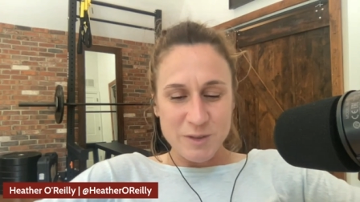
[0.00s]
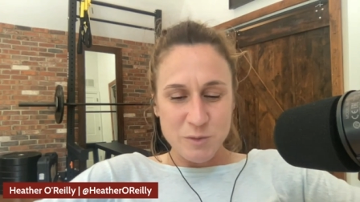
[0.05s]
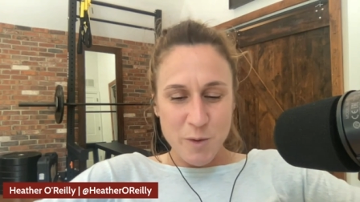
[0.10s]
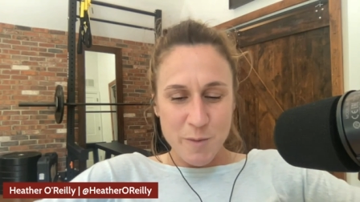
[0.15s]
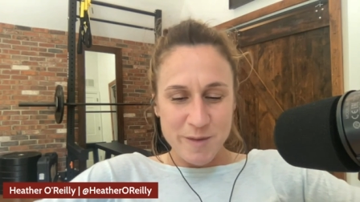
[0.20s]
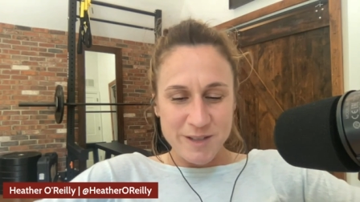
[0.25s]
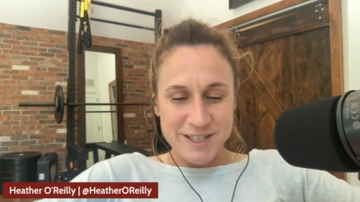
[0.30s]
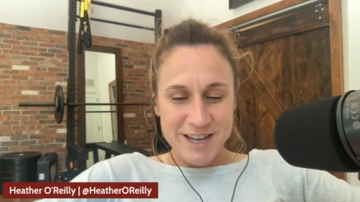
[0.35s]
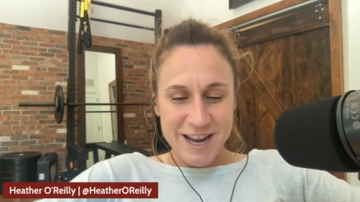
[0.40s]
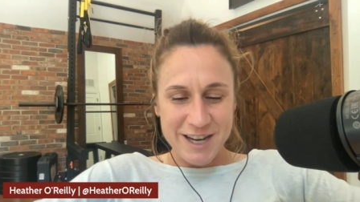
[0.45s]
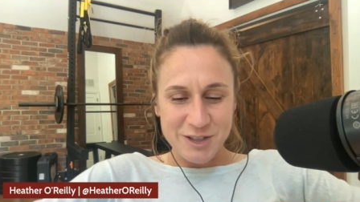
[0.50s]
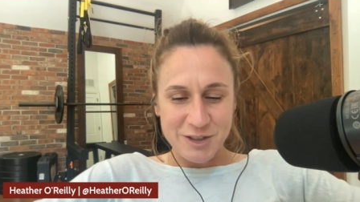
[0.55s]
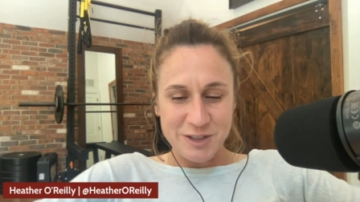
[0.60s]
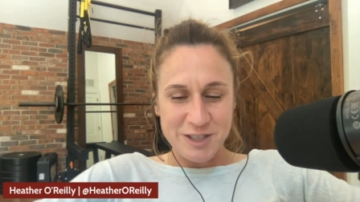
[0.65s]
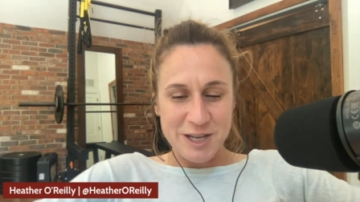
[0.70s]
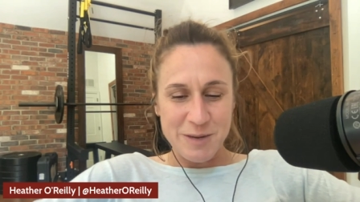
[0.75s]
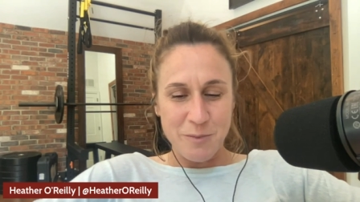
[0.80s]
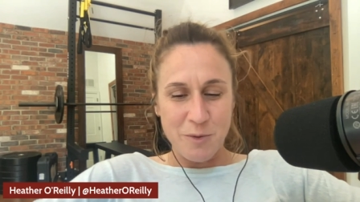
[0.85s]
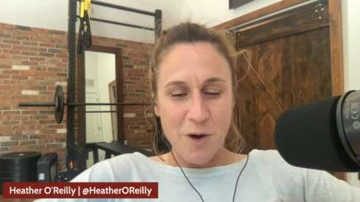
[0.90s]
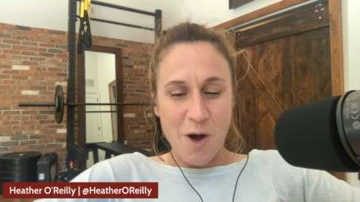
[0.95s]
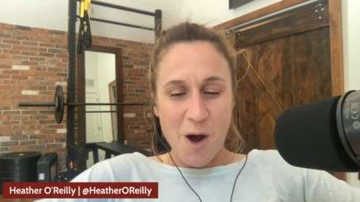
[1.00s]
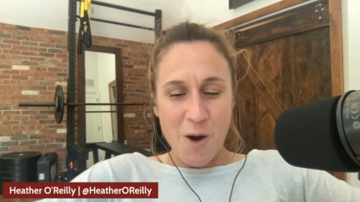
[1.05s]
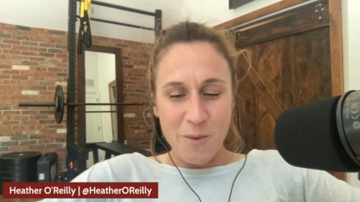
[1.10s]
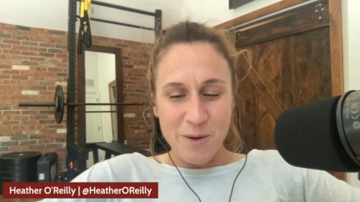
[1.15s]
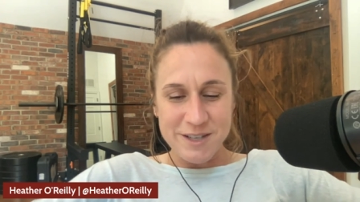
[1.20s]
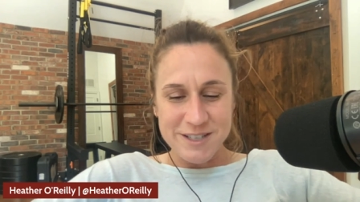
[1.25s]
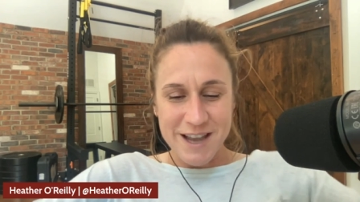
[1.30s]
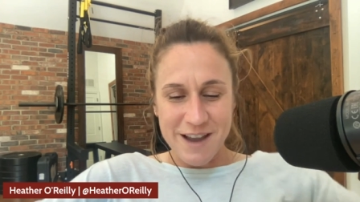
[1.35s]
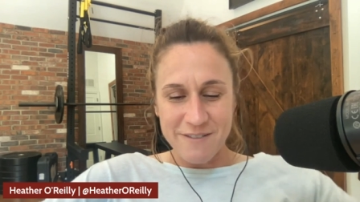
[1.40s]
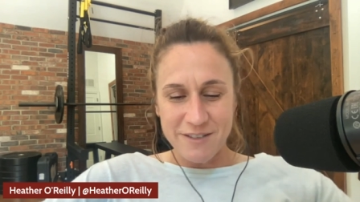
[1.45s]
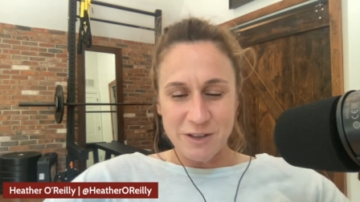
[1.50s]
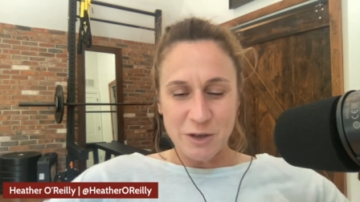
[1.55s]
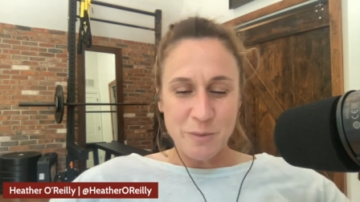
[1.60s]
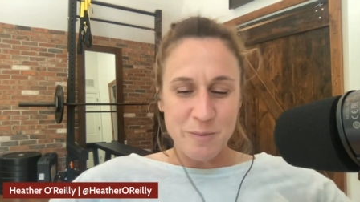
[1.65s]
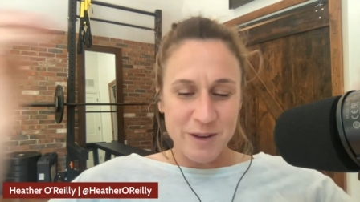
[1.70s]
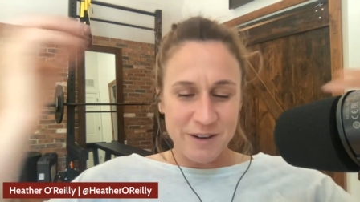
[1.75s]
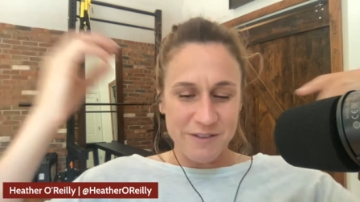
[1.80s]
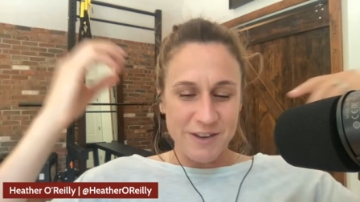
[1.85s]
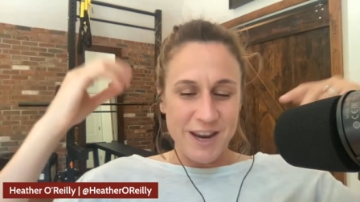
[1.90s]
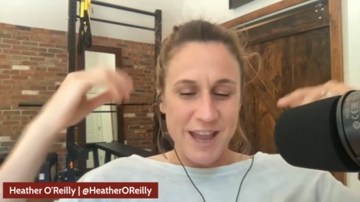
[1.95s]
women's national team will always have a little
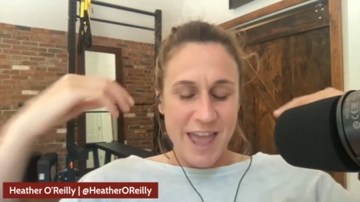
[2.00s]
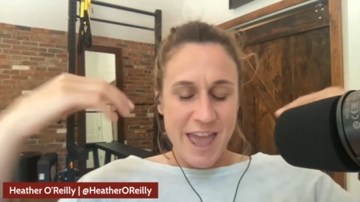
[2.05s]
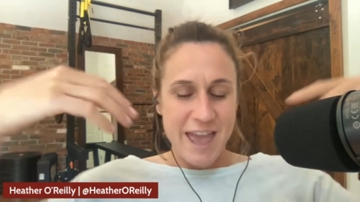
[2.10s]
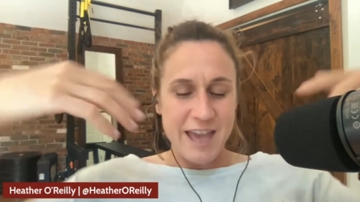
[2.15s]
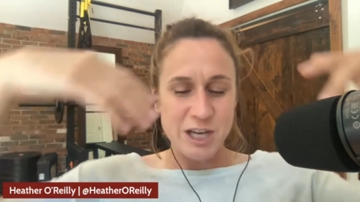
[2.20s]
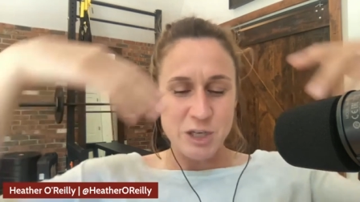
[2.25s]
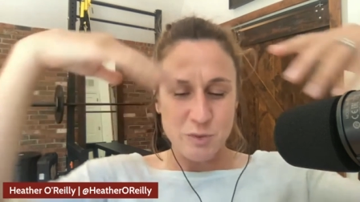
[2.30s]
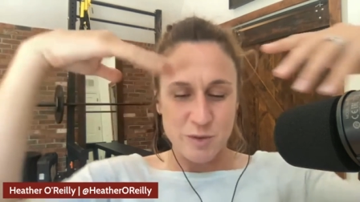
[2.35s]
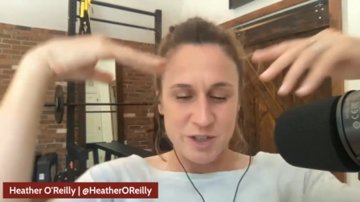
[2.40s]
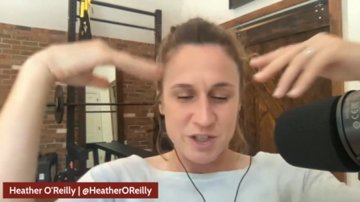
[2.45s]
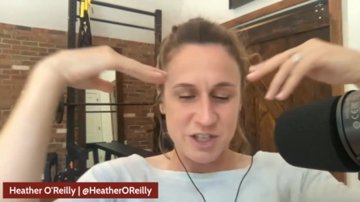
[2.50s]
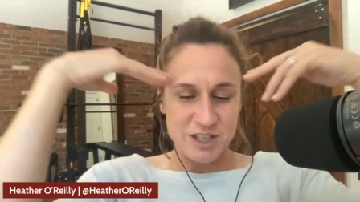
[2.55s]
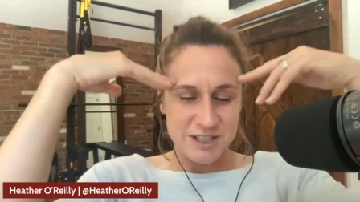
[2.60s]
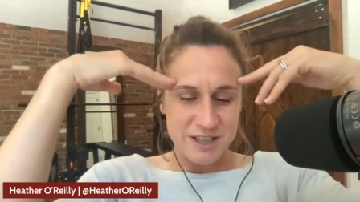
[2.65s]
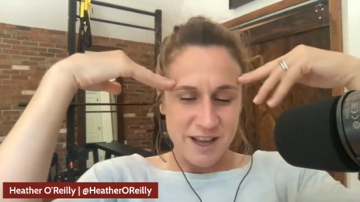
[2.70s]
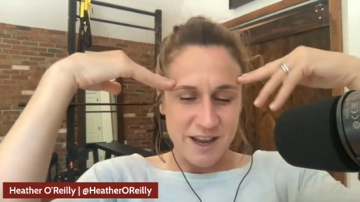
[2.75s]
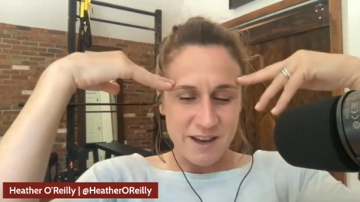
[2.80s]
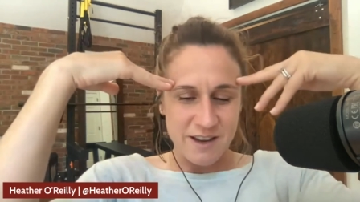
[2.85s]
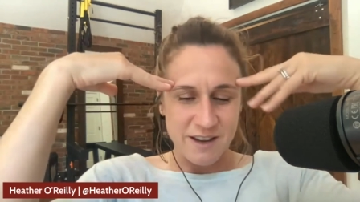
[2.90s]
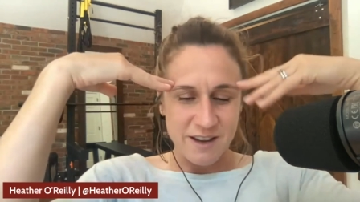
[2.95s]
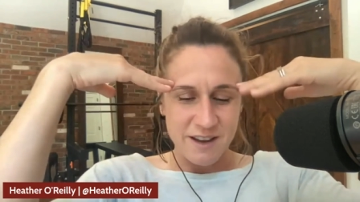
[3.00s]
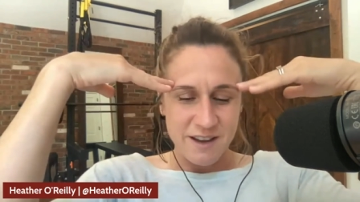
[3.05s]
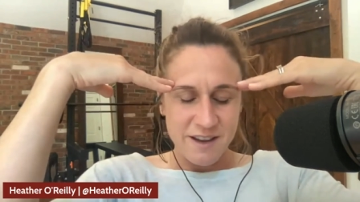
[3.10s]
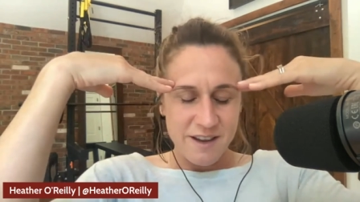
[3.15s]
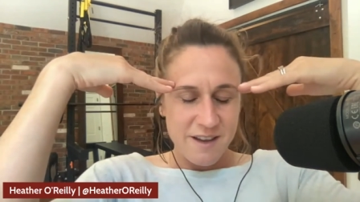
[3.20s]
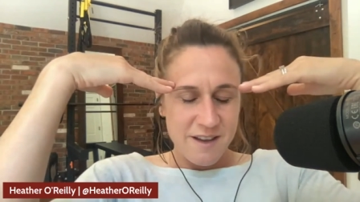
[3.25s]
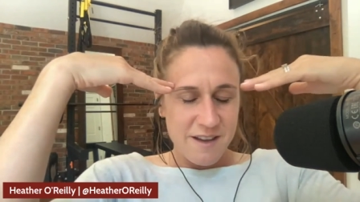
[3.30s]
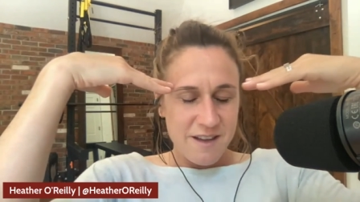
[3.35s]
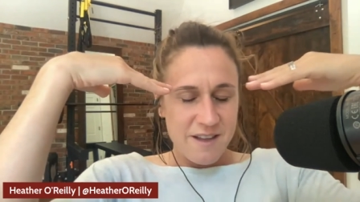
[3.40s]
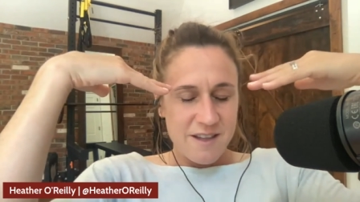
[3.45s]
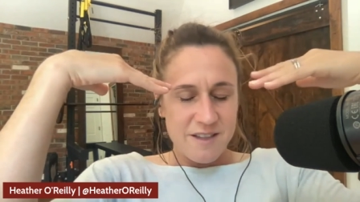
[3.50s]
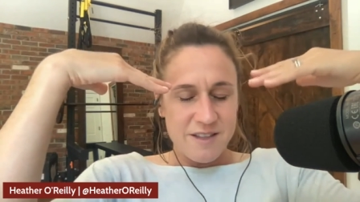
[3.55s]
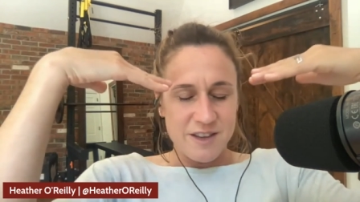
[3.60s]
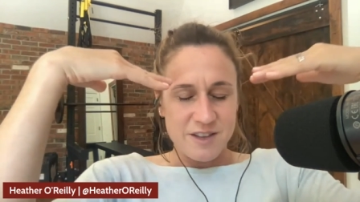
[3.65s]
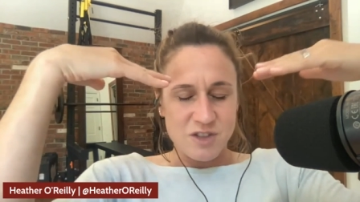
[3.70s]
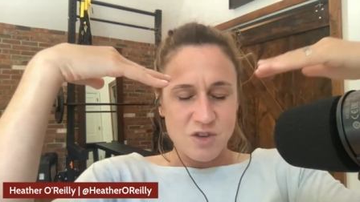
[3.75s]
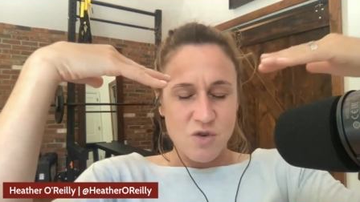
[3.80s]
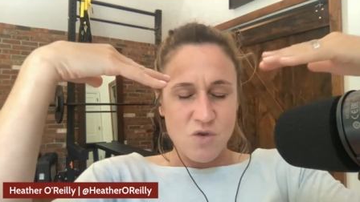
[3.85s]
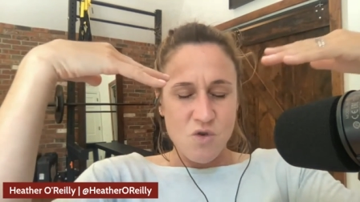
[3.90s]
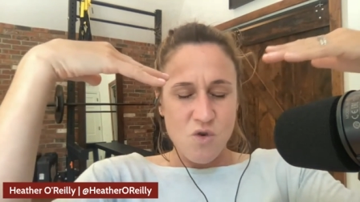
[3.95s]
bit of an edge with just like
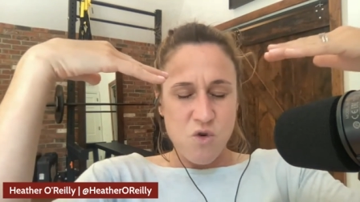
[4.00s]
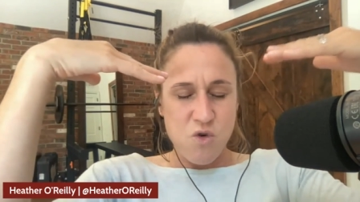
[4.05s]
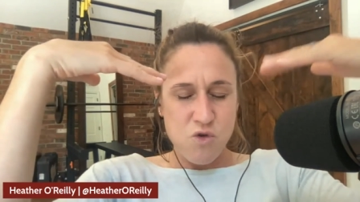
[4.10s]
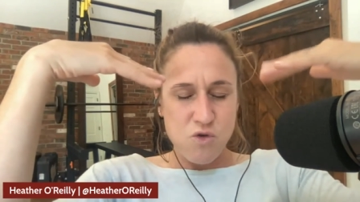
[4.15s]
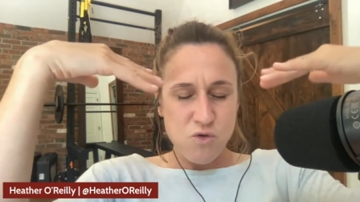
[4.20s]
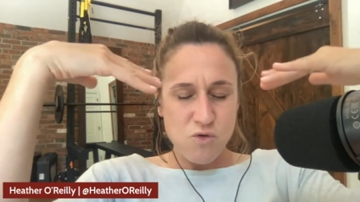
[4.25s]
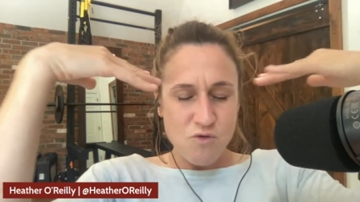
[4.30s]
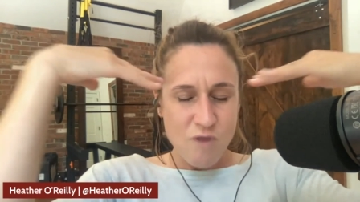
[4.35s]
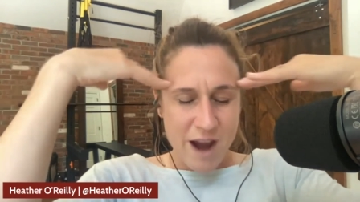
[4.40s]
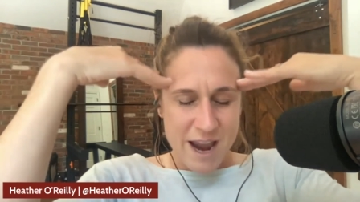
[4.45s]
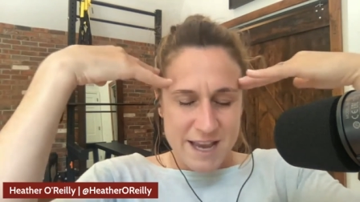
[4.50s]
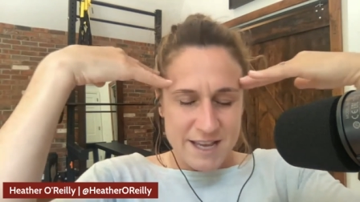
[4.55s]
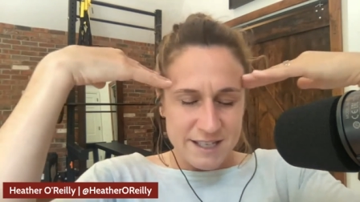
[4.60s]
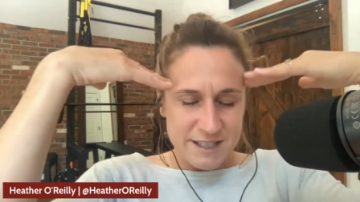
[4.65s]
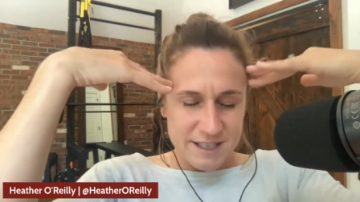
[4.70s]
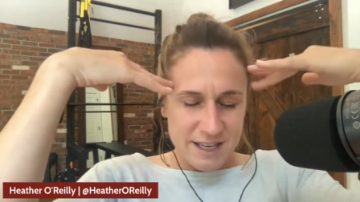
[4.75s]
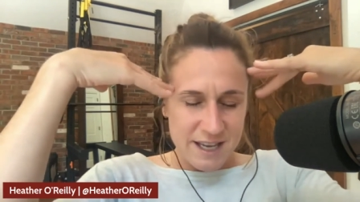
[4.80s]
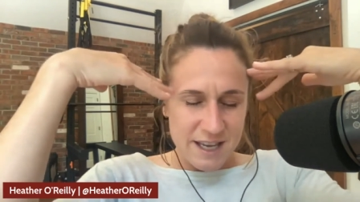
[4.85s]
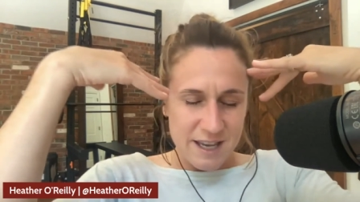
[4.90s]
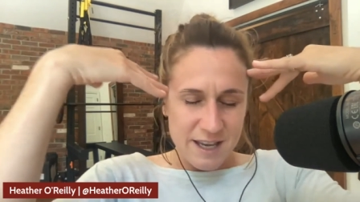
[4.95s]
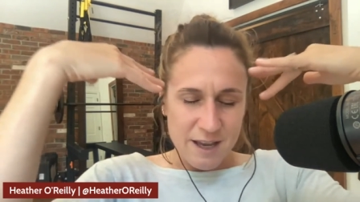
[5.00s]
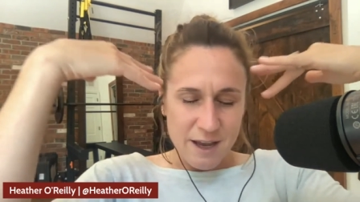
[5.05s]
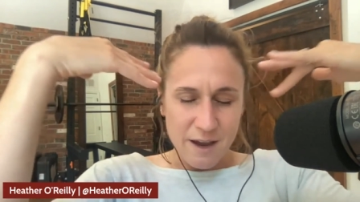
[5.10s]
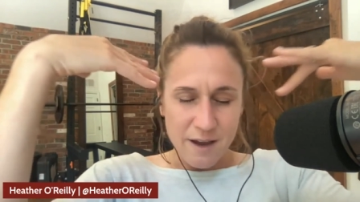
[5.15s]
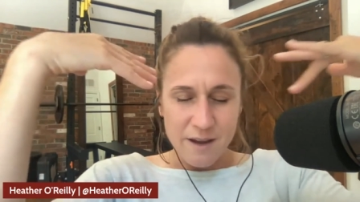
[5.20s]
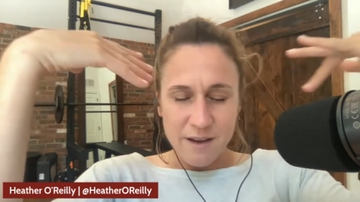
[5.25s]
this crazy